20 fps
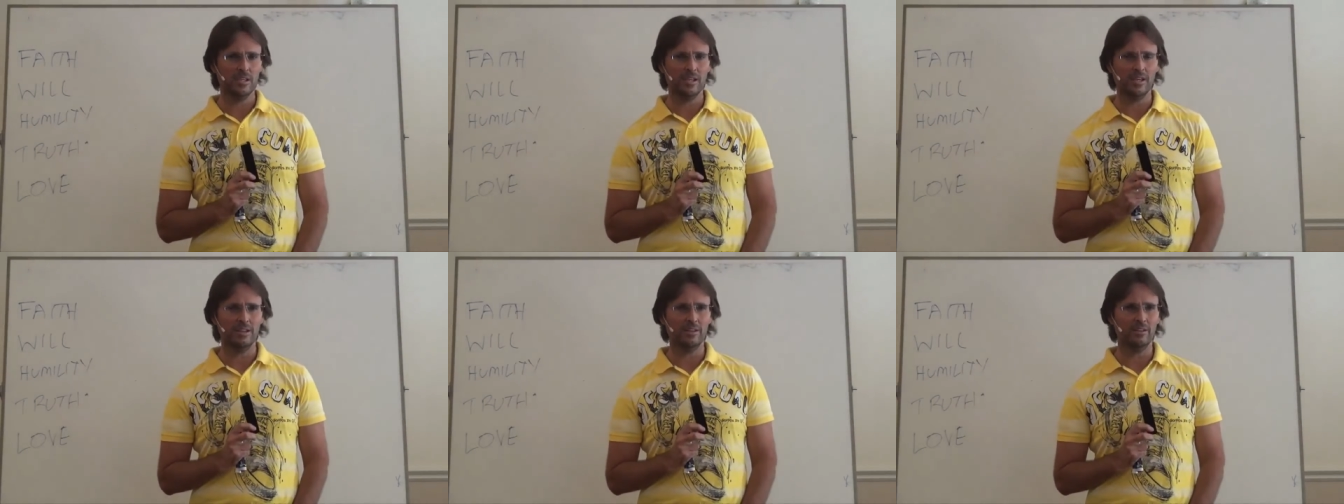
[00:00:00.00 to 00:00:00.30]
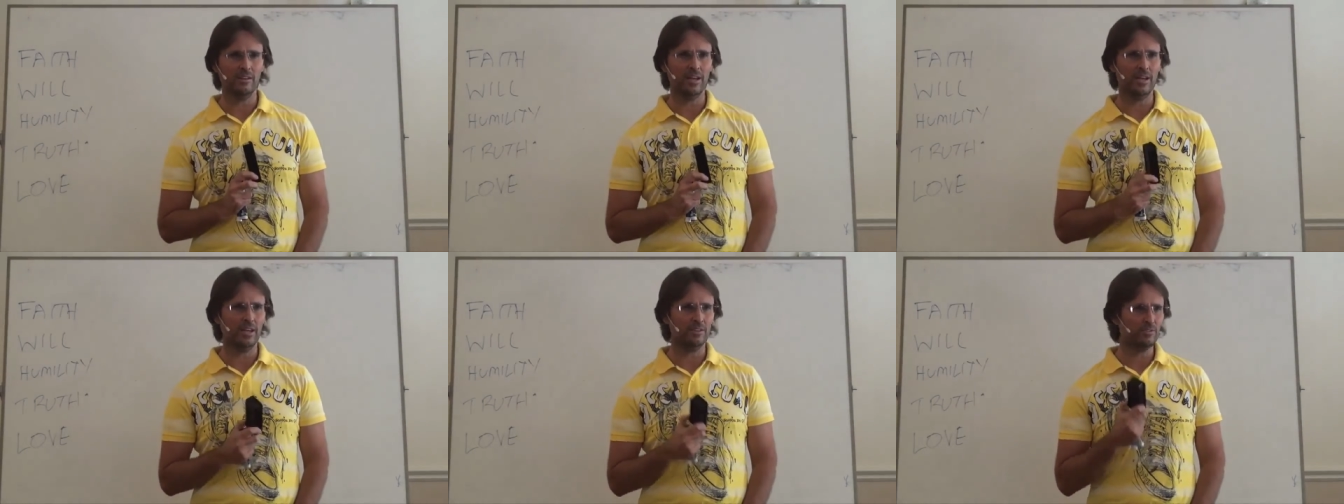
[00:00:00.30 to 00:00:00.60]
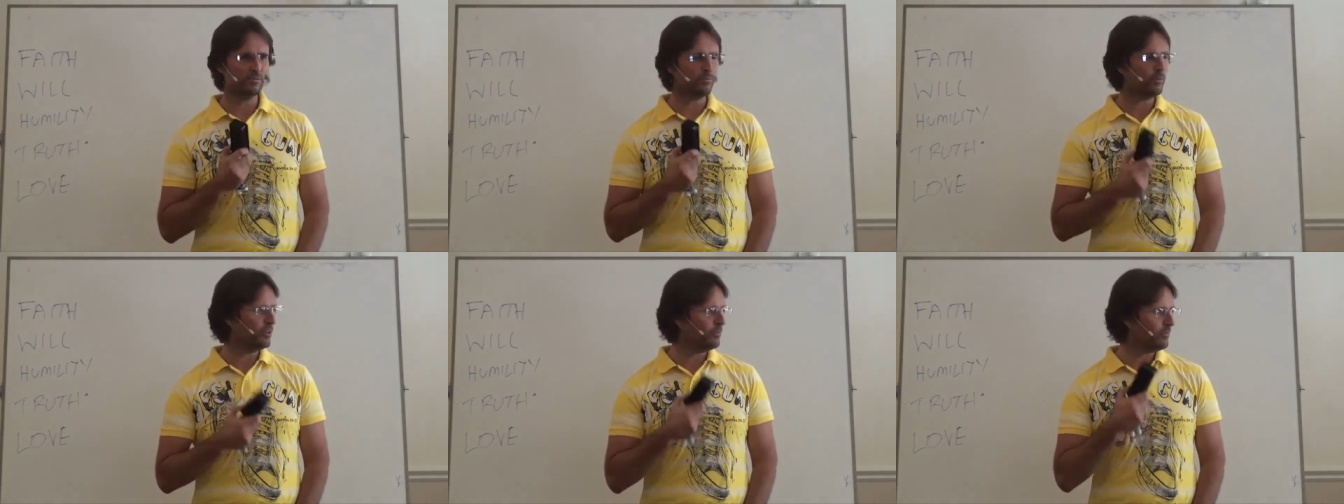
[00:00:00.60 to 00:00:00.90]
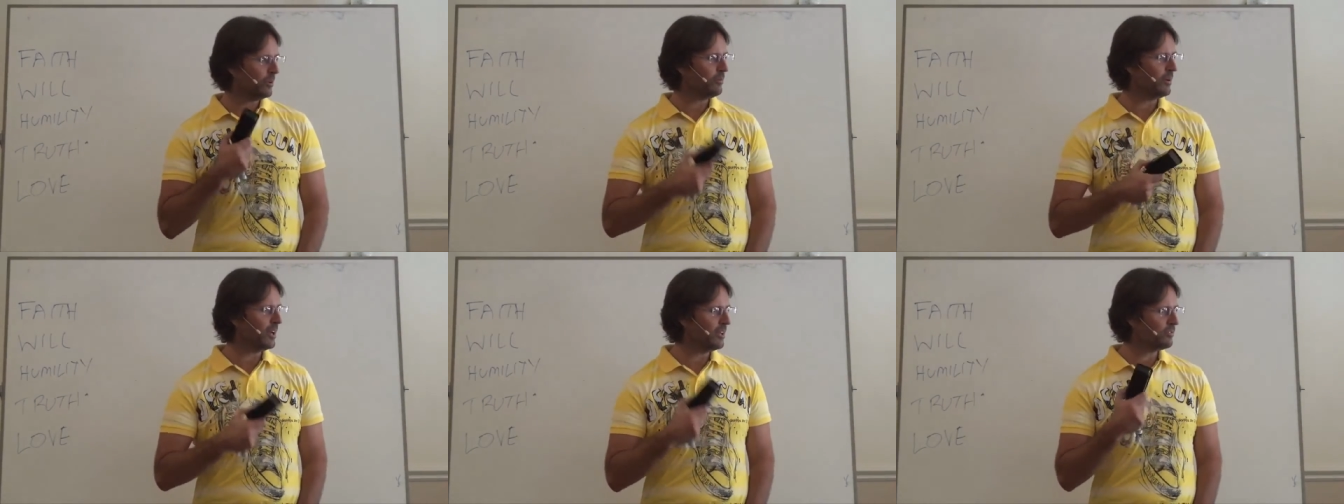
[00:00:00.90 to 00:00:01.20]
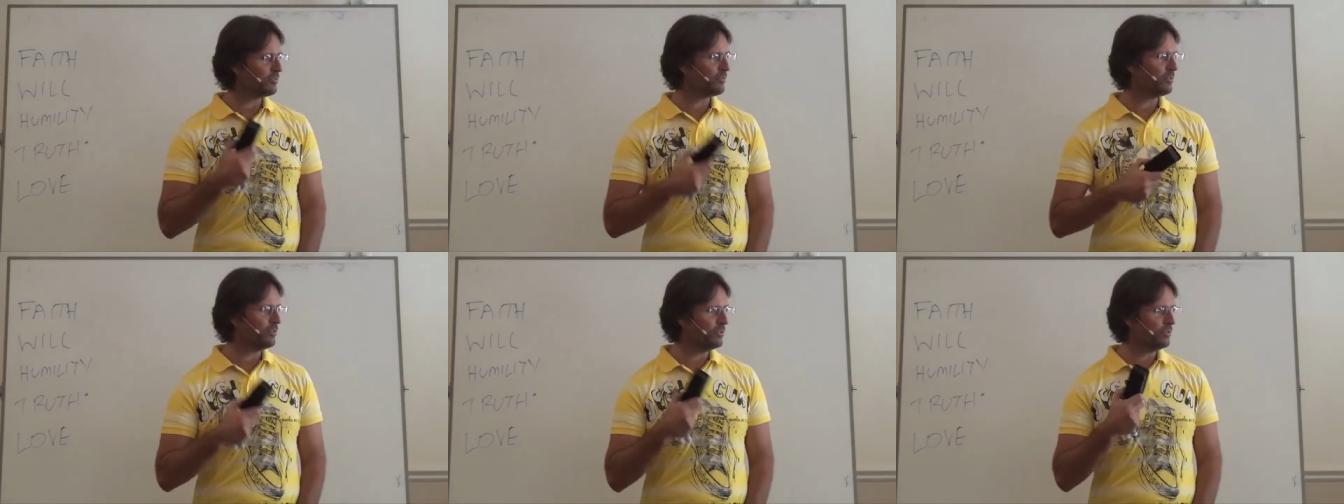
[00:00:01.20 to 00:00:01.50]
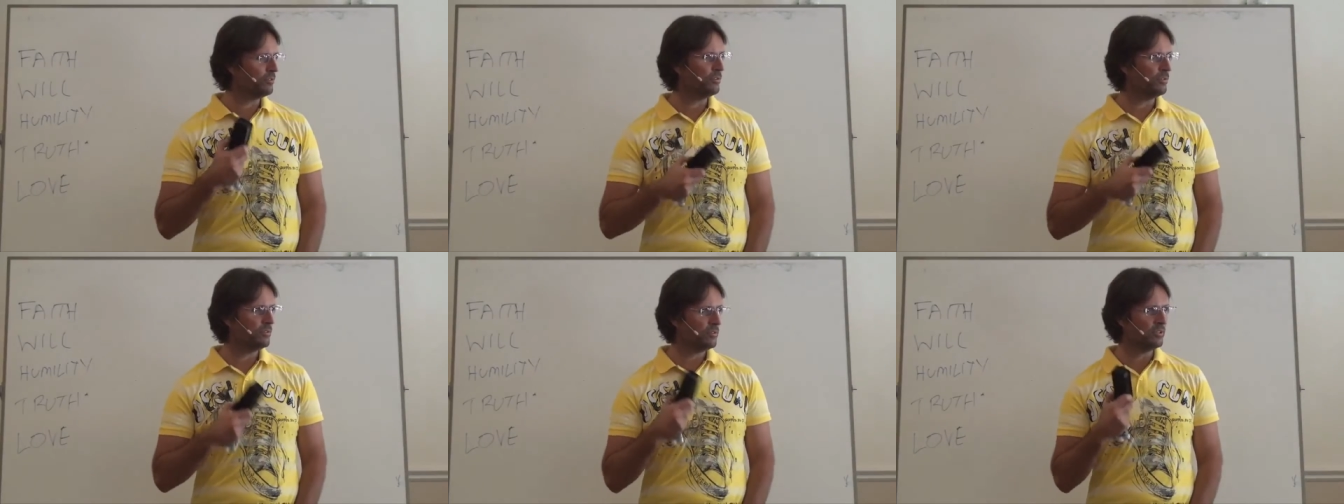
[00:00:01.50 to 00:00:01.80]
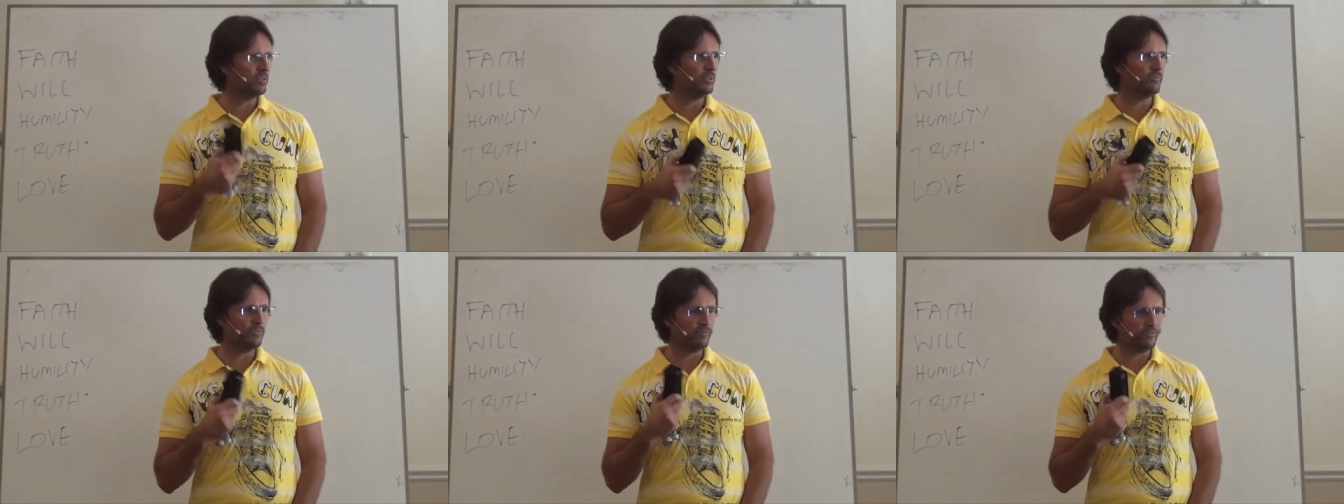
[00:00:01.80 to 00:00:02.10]
And I had to work my way through
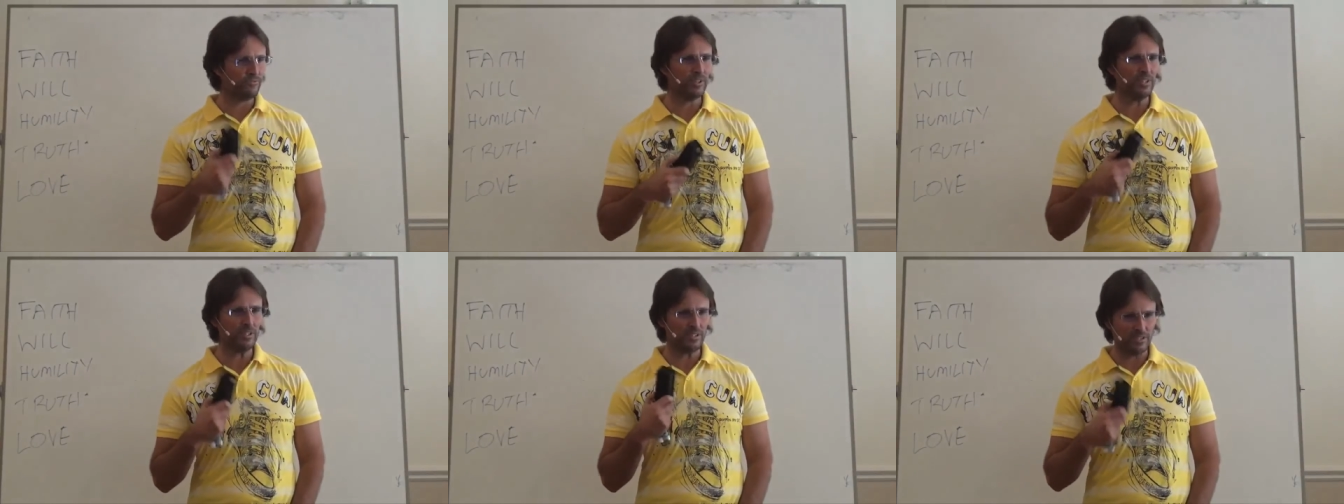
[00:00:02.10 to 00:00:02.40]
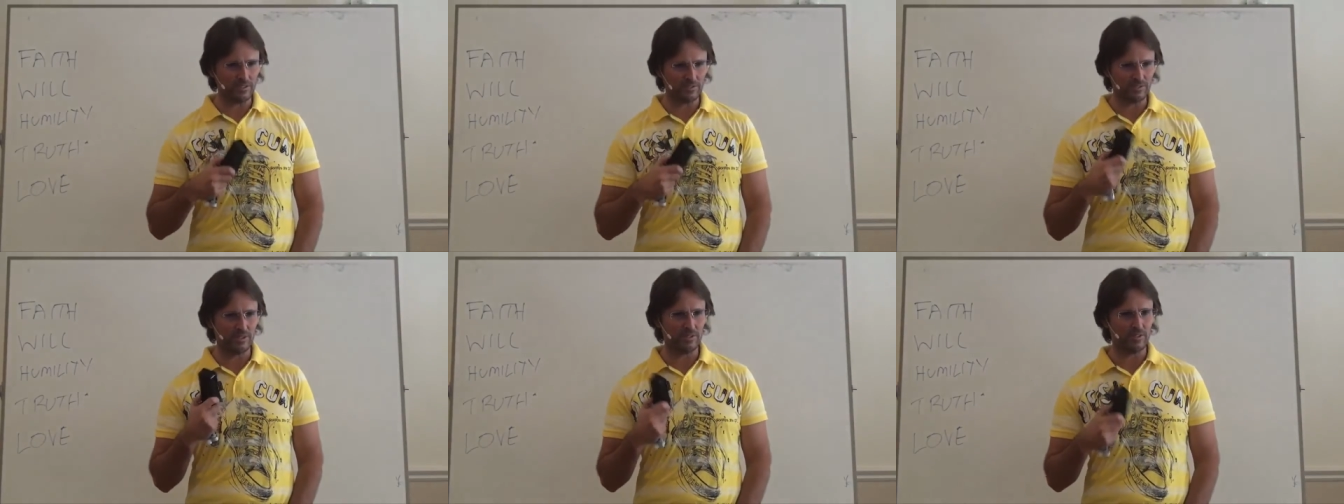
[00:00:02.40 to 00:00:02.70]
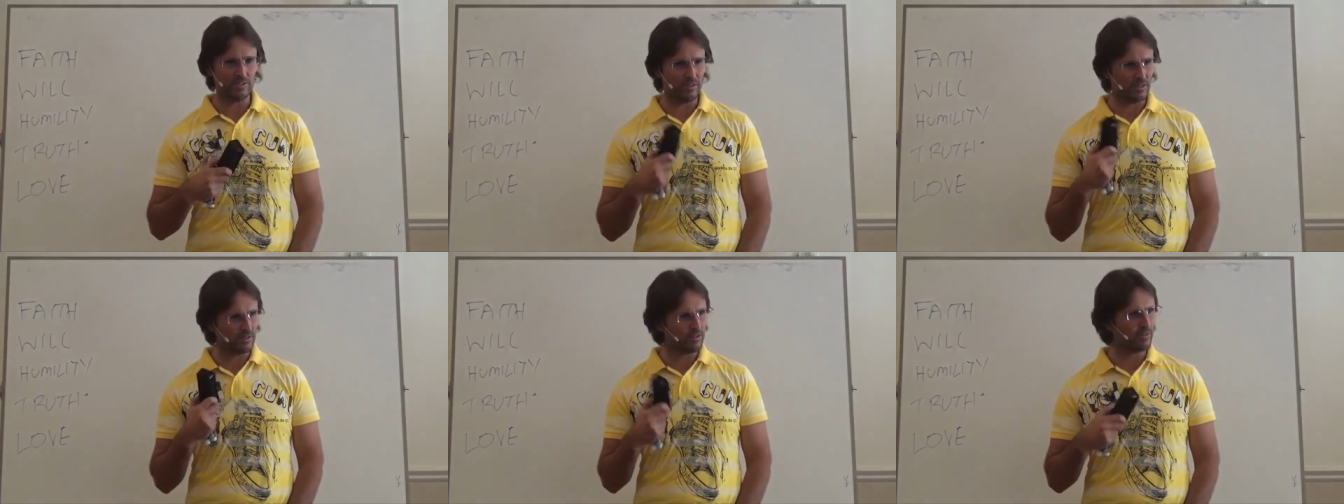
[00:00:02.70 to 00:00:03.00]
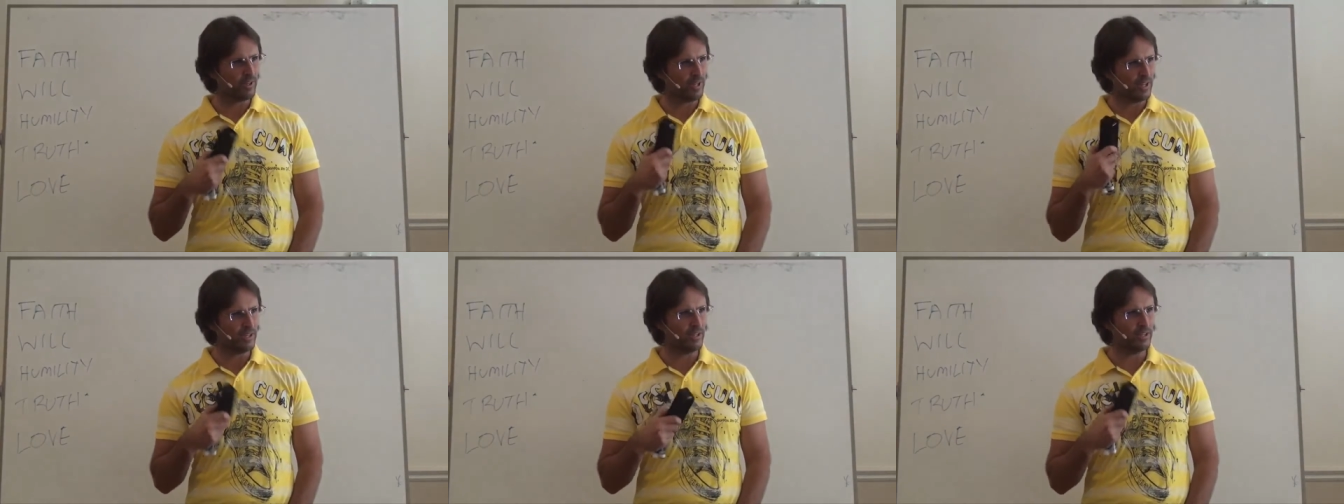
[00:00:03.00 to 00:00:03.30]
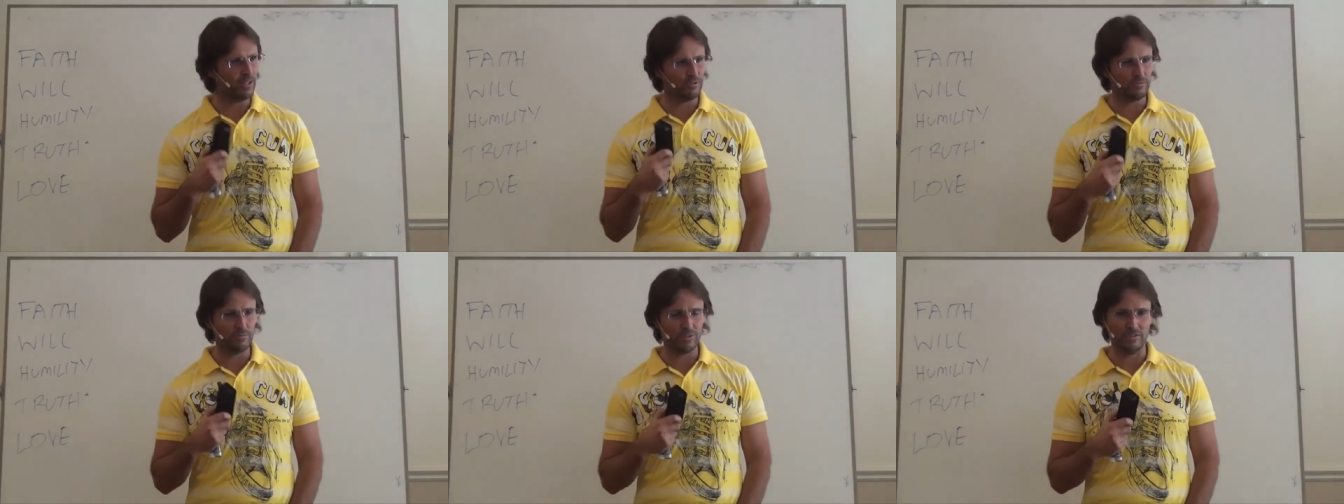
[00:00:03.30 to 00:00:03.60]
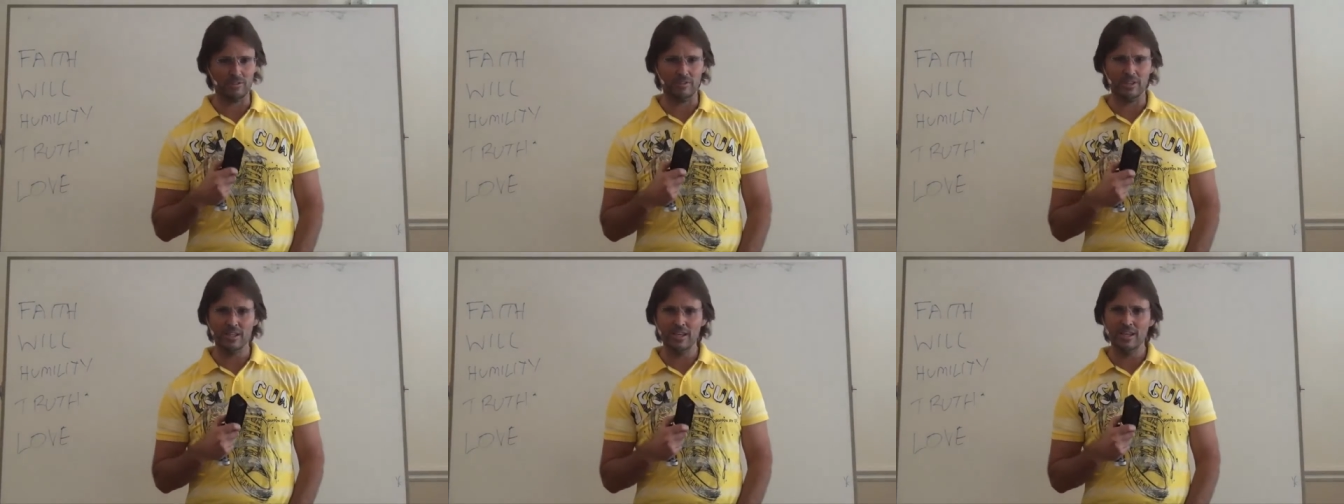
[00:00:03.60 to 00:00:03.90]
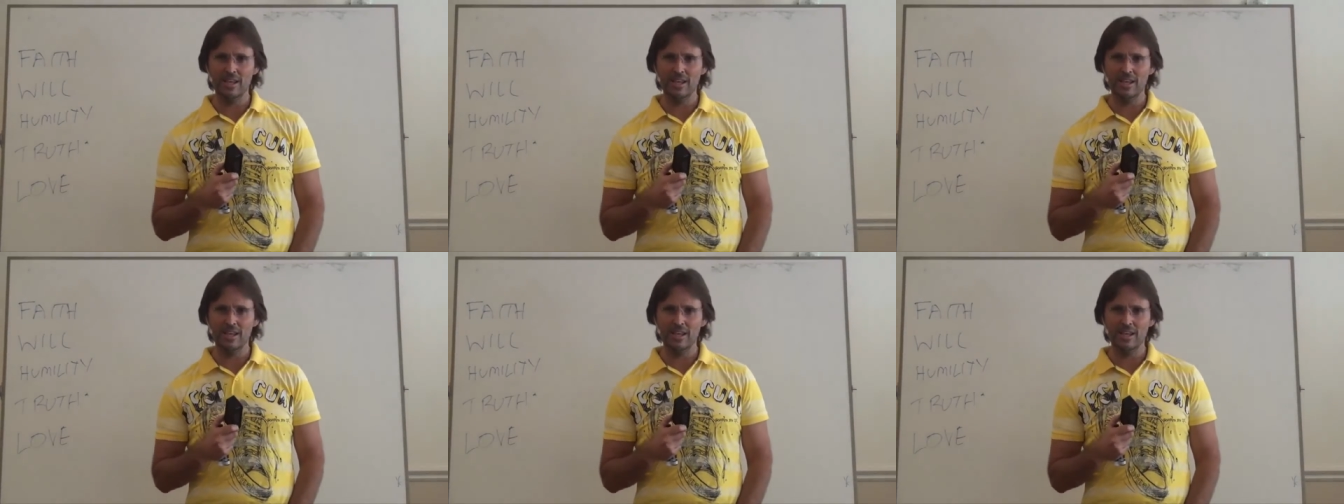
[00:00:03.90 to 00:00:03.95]
the different feelings that got created as well.